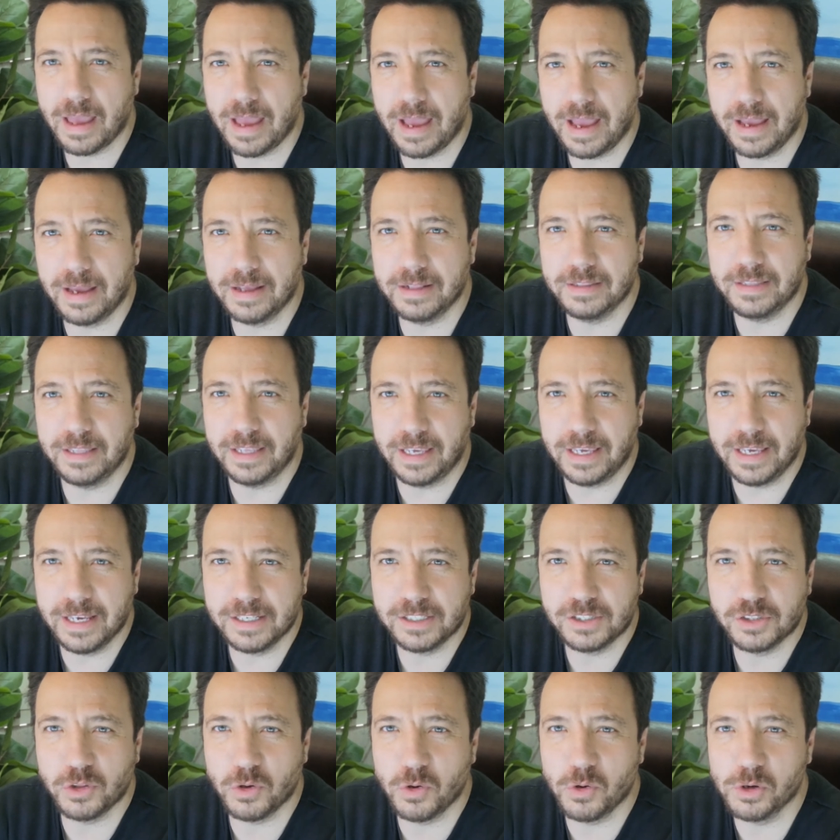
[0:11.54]
And he
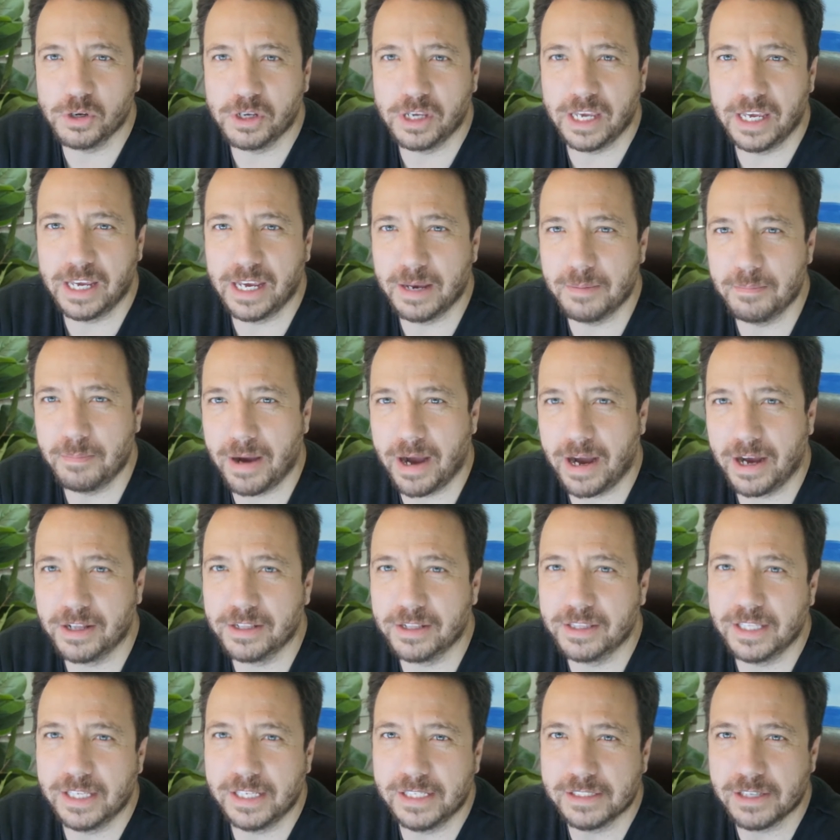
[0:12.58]
is talking
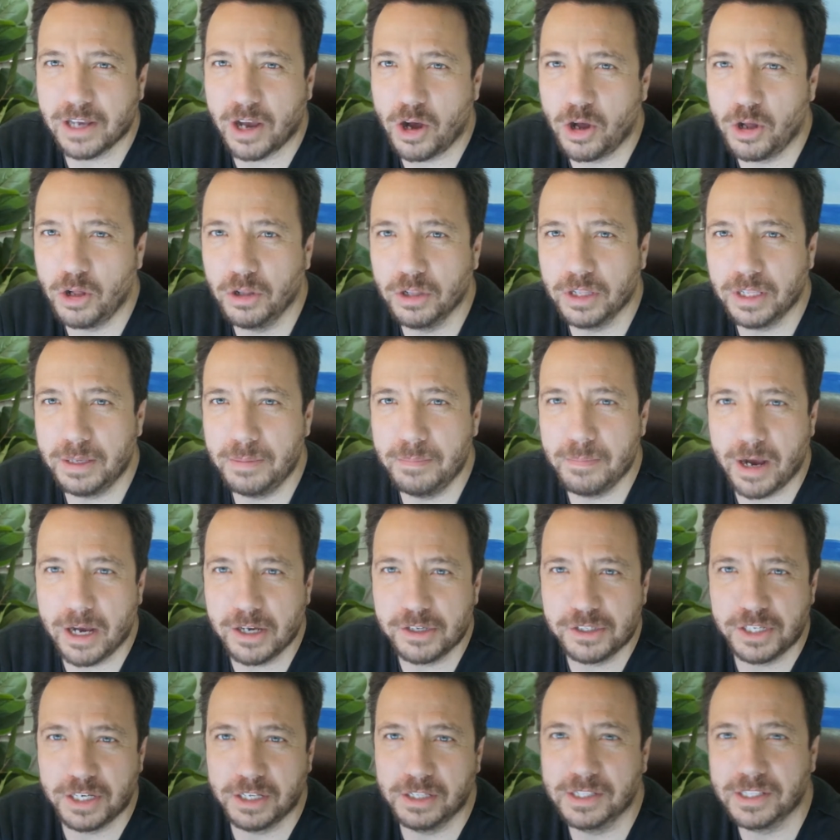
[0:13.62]
about this whole
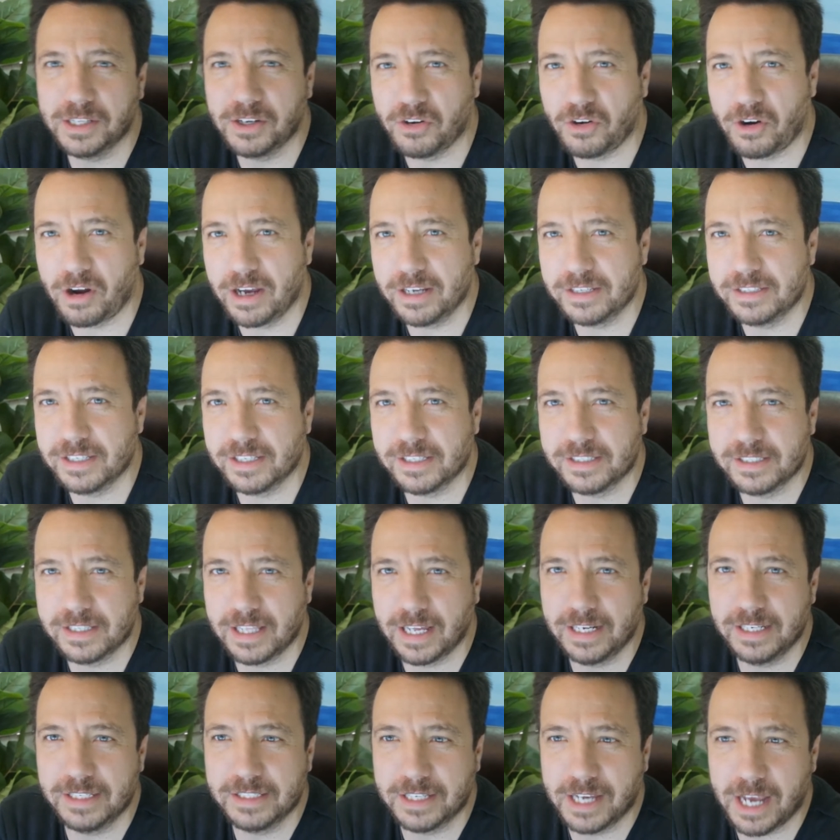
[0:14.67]
emotional crisis
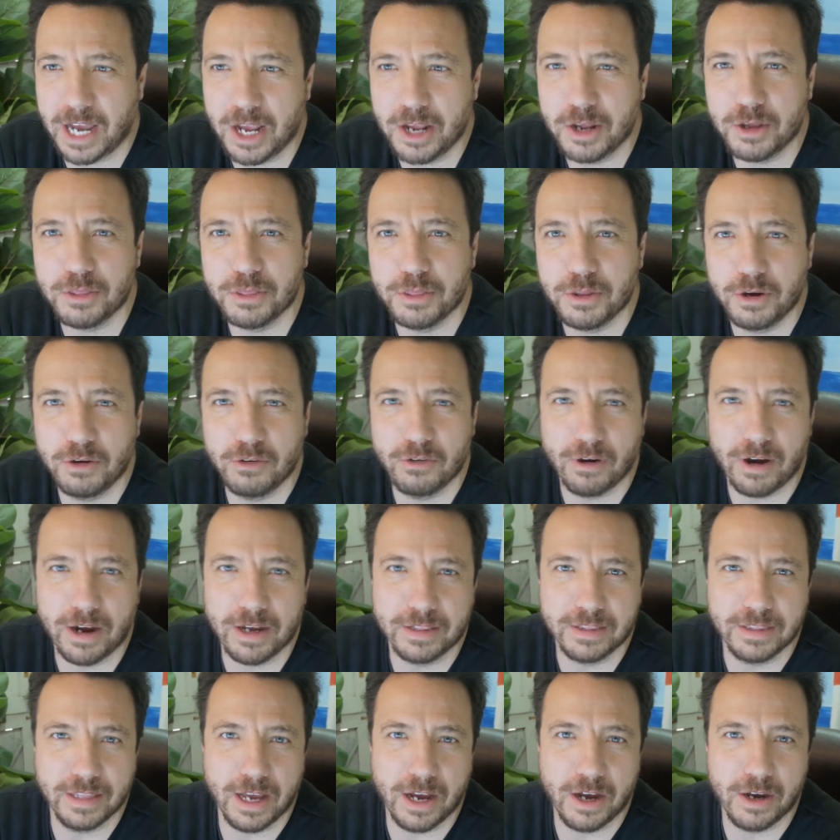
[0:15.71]
that he's going through
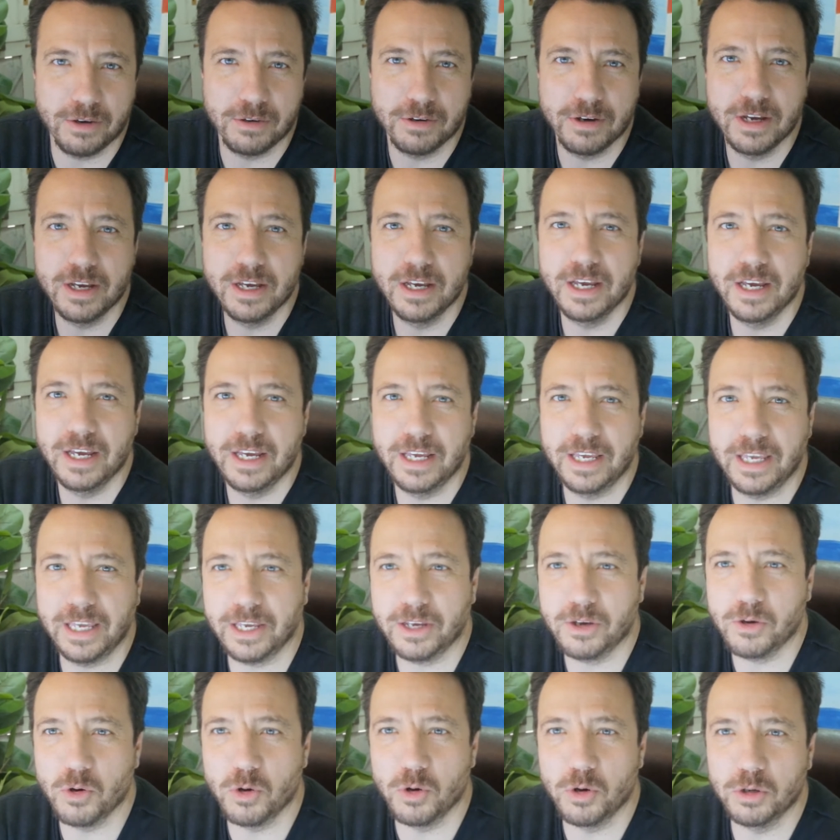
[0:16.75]
right now.
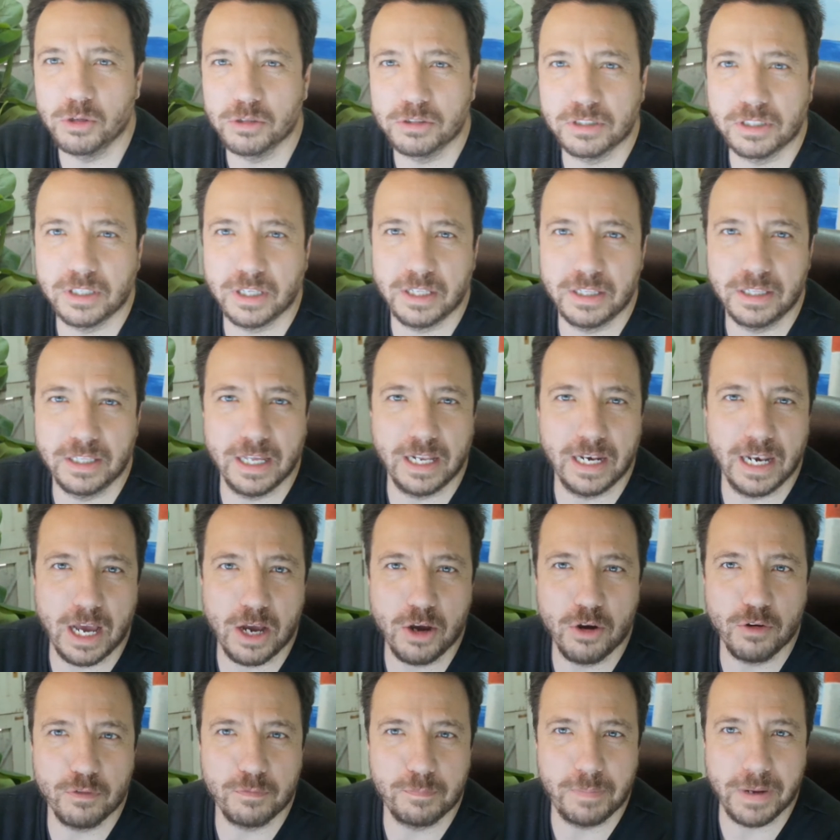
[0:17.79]
He called the
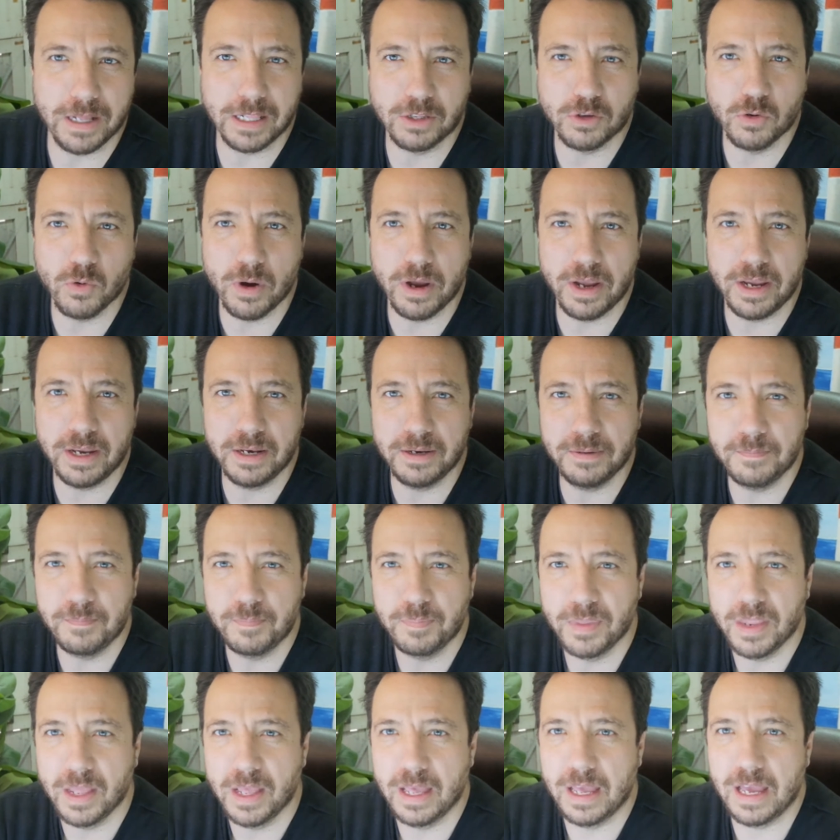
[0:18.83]
low of
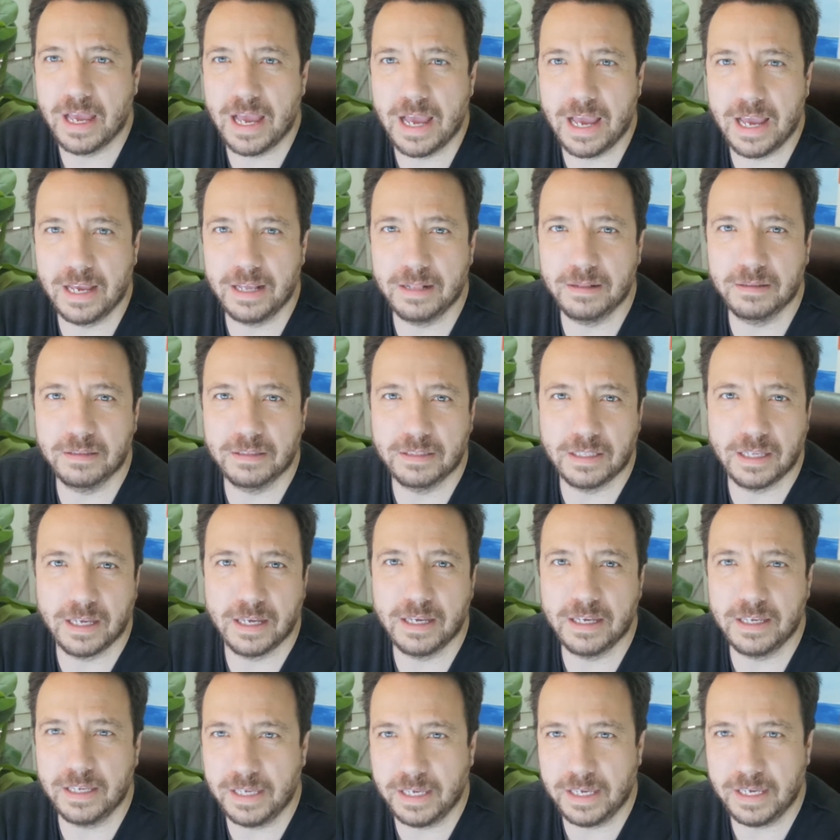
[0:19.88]
Bitcoin, and
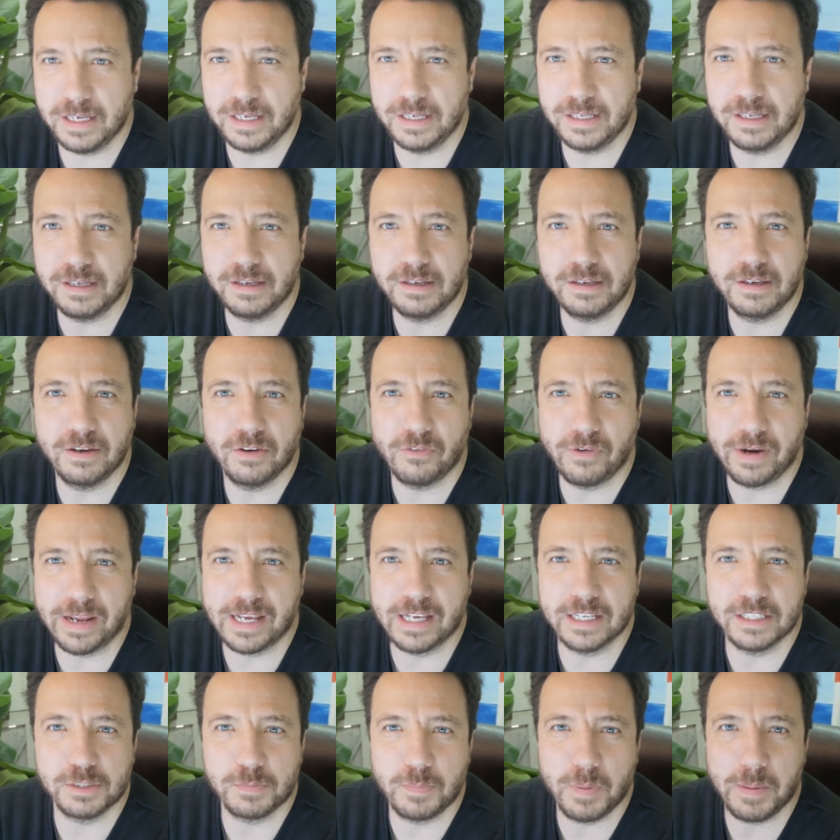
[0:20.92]
he
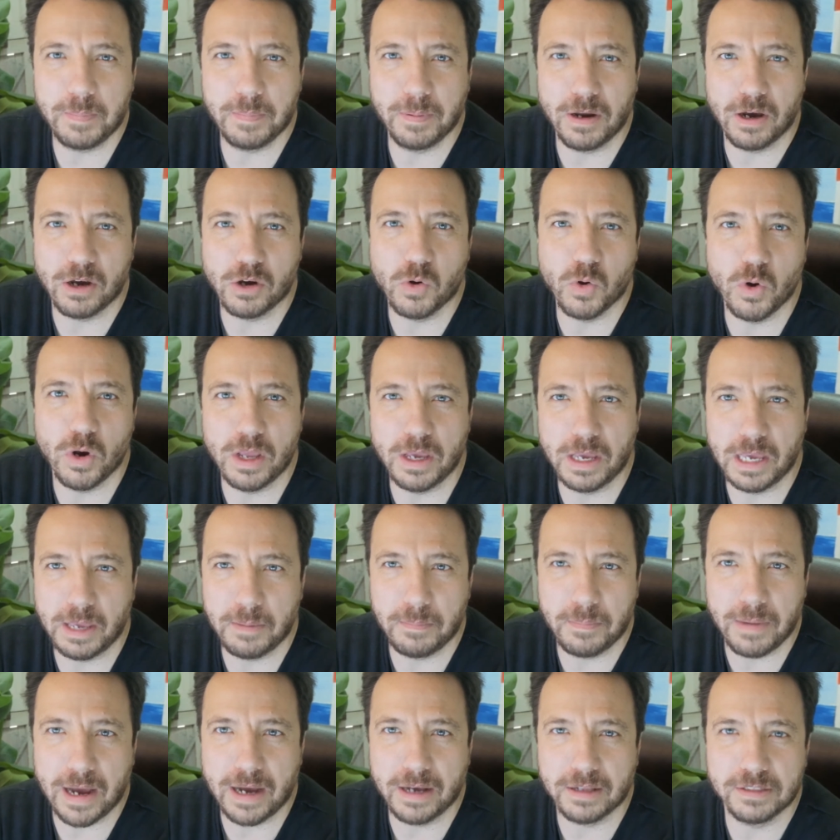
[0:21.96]
reckons people are calling
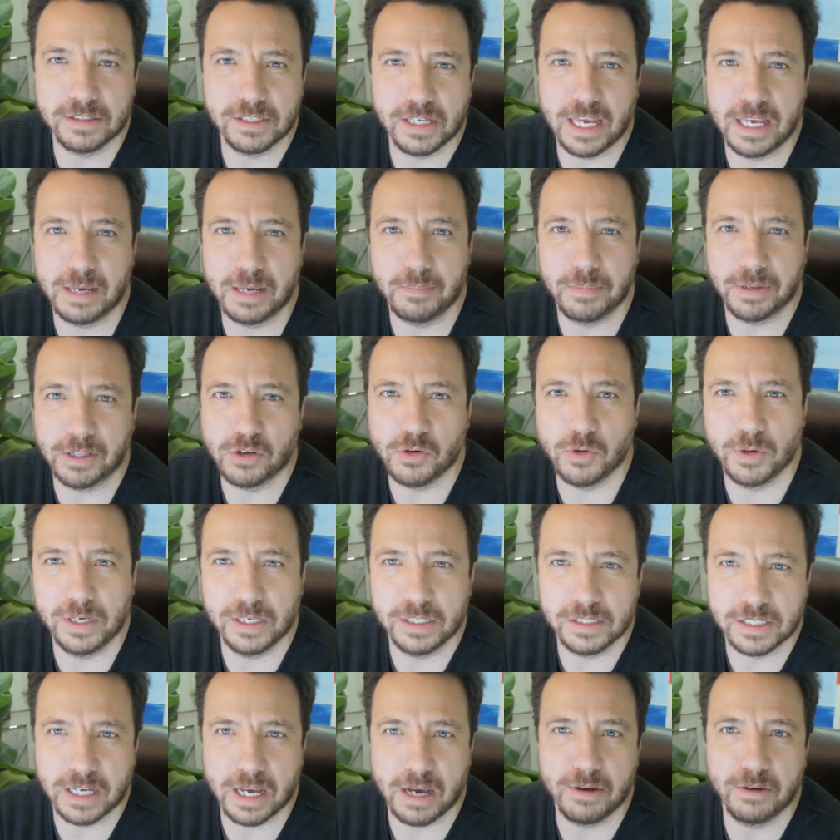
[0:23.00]
him out saying
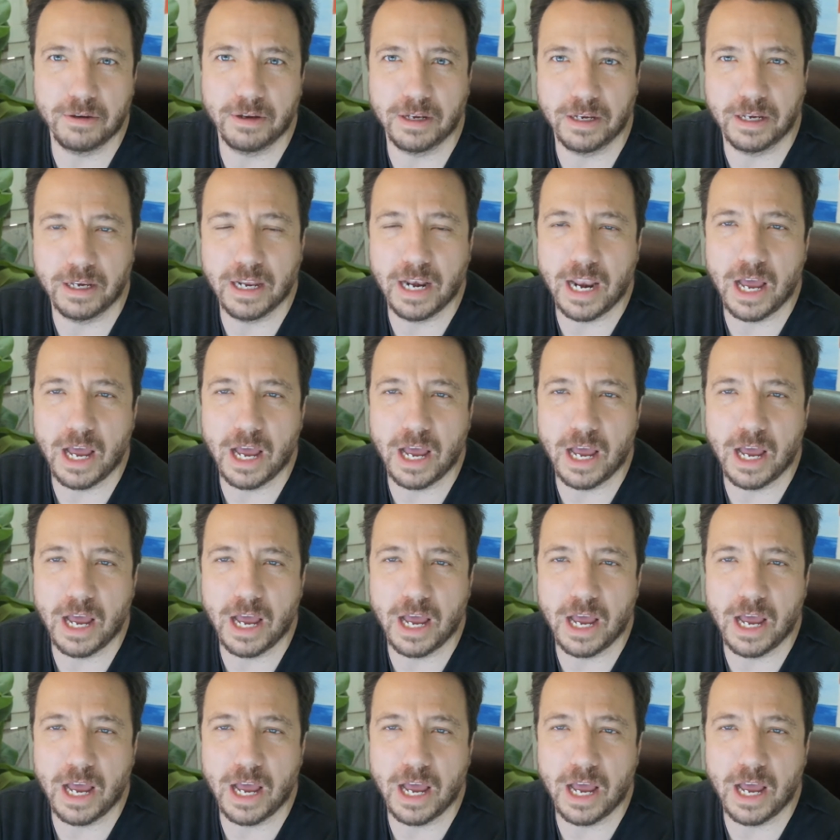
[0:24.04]
Bitcoin is going